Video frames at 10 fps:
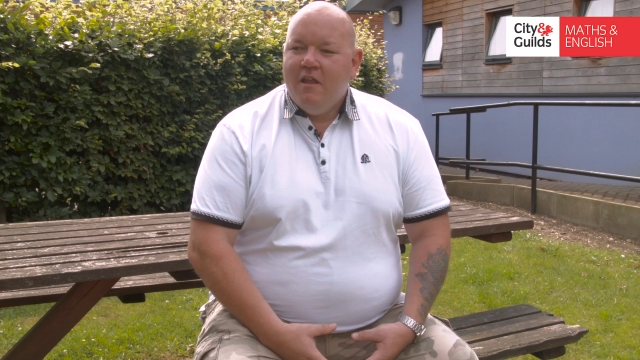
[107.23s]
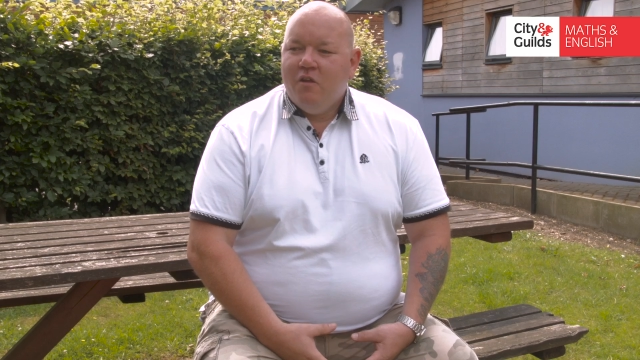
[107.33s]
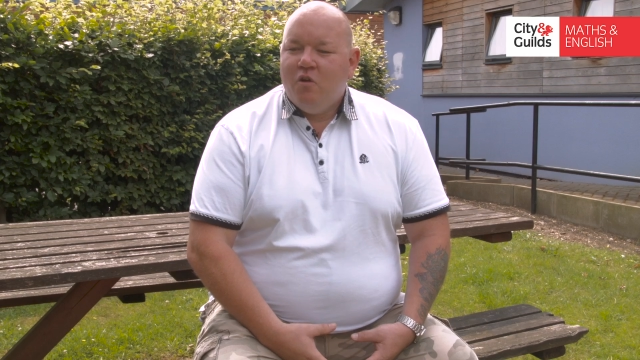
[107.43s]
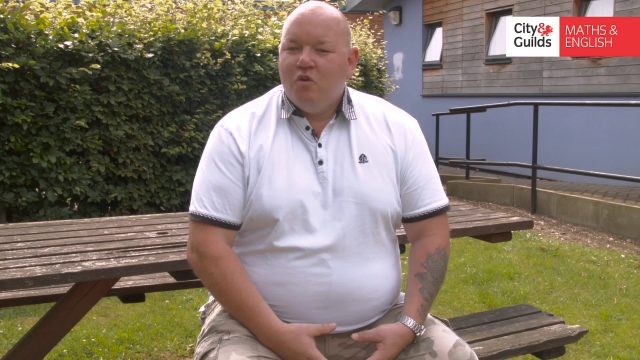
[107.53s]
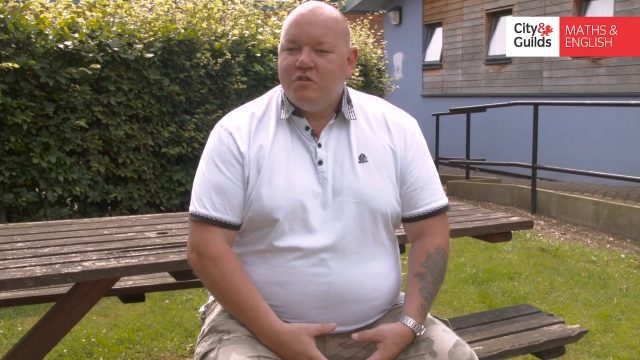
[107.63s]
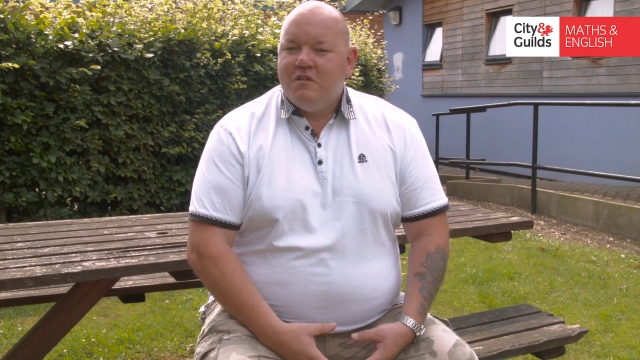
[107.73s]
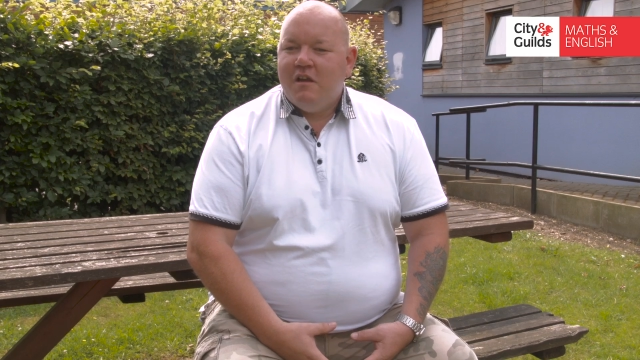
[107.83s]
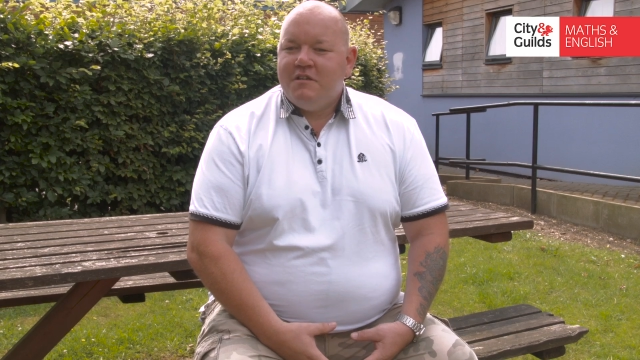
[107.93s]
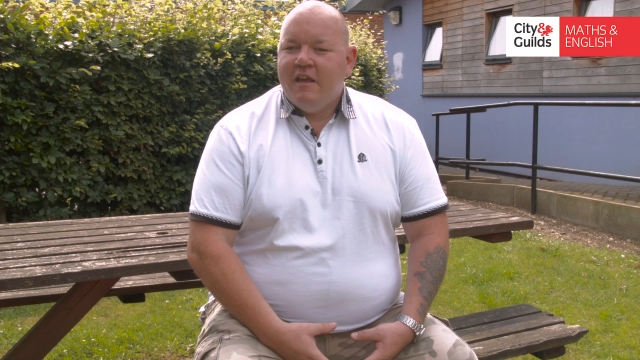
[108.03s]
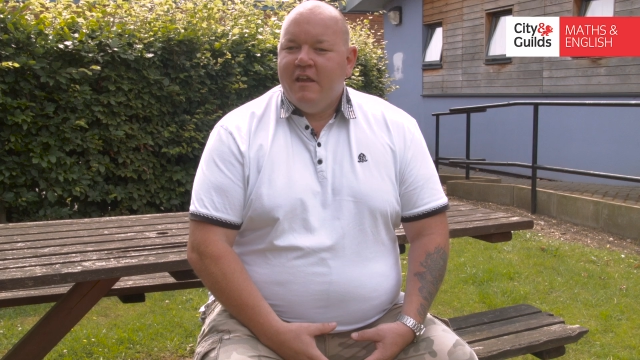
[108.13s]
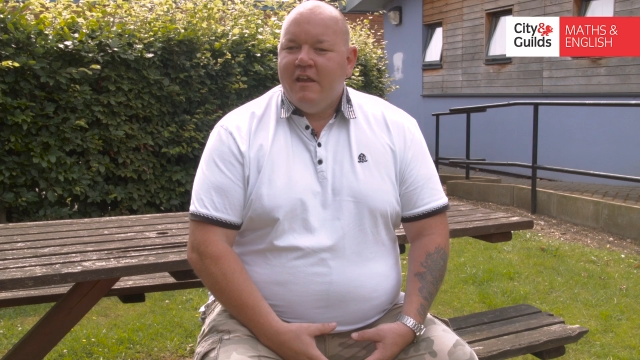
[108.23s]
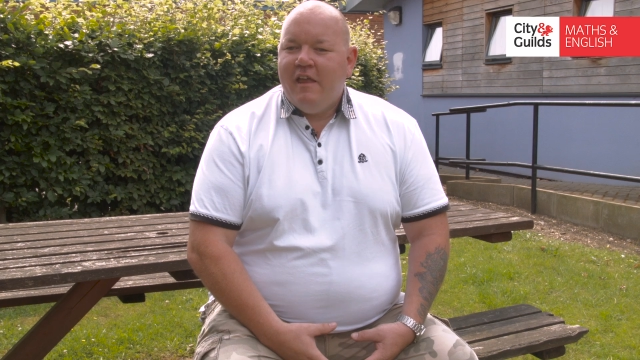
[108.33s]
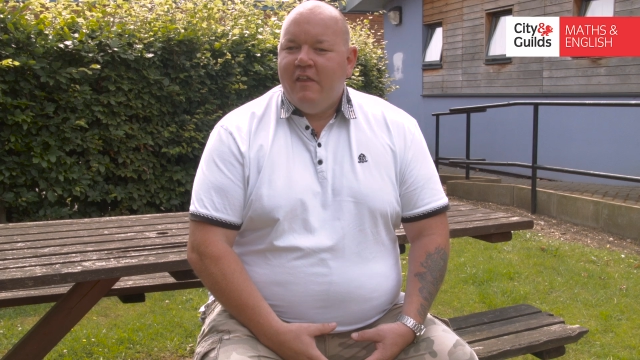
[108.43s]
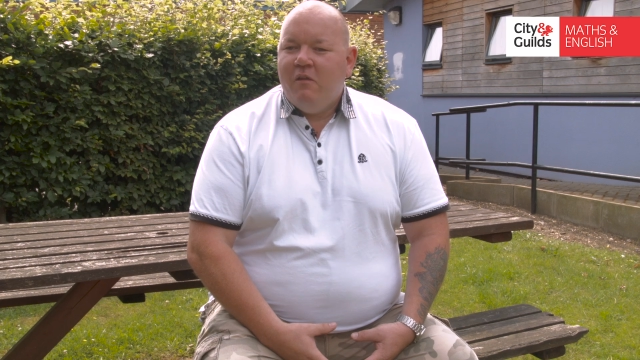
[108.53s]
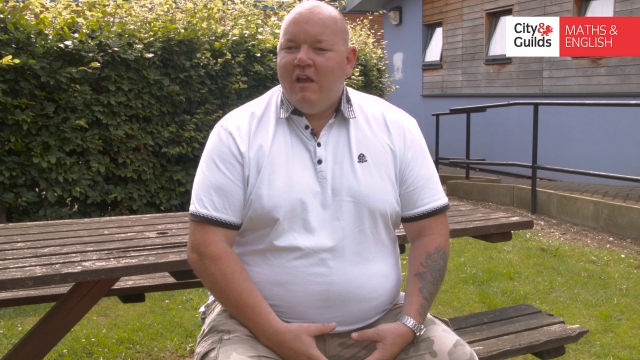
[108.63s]
The course, like I say,
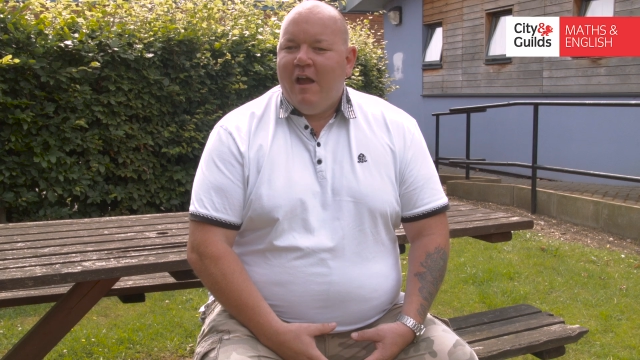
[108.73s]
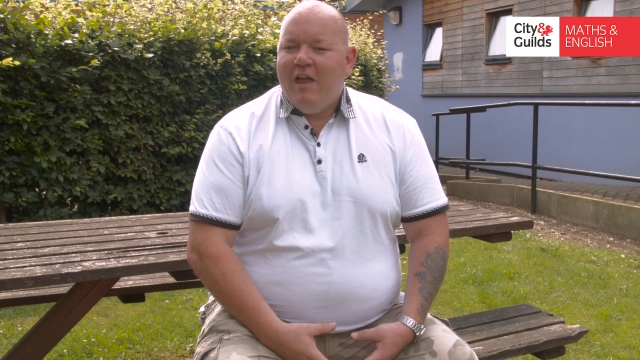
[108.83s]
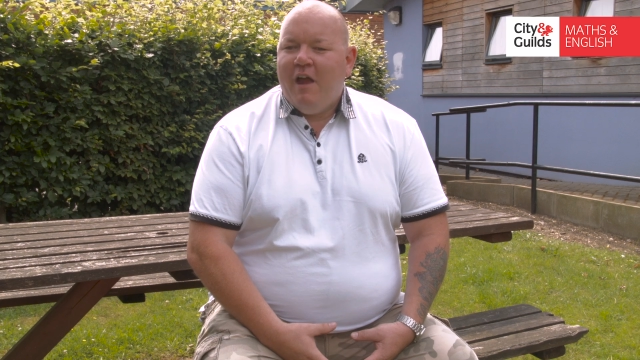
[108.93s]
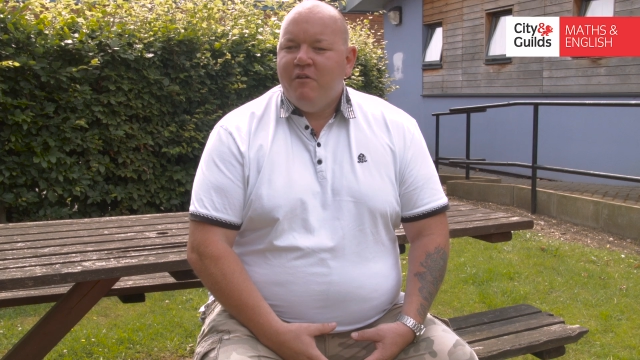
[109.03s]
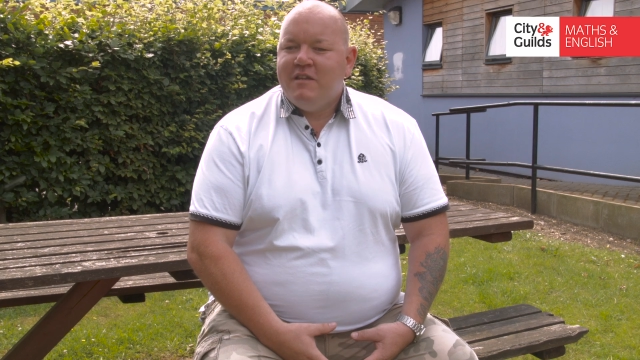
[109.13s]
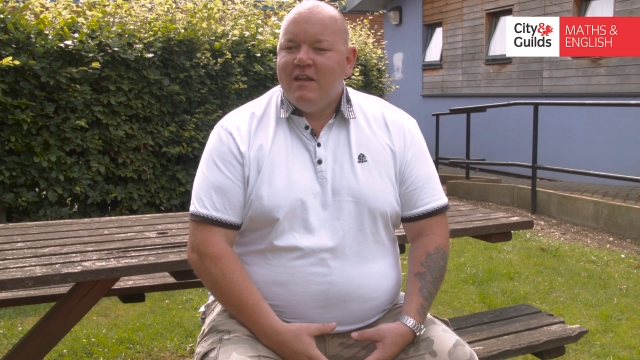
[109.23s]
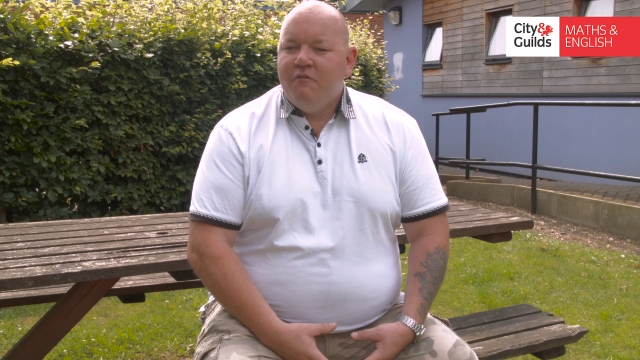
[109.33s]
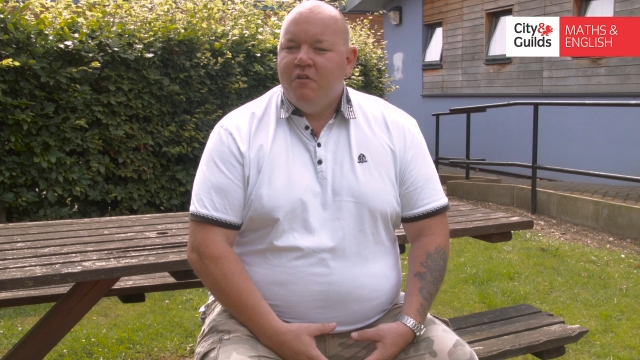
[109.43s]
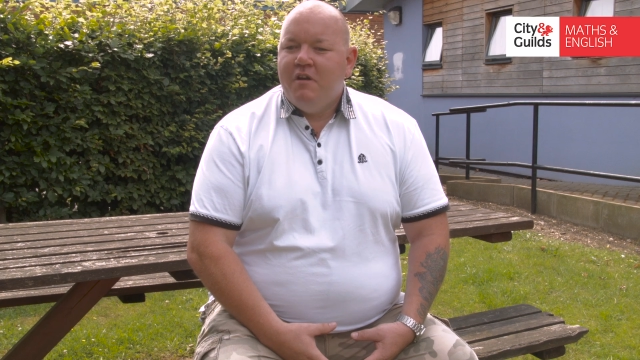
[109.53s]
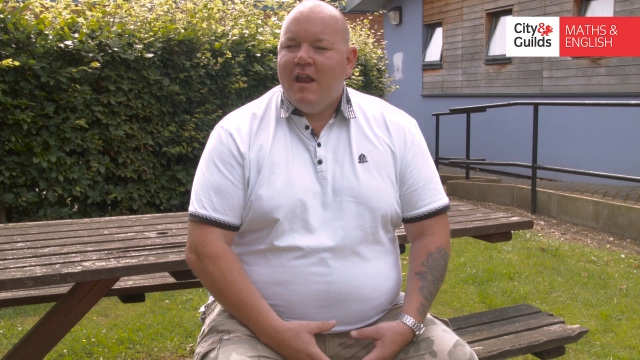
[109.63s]
how it's delivered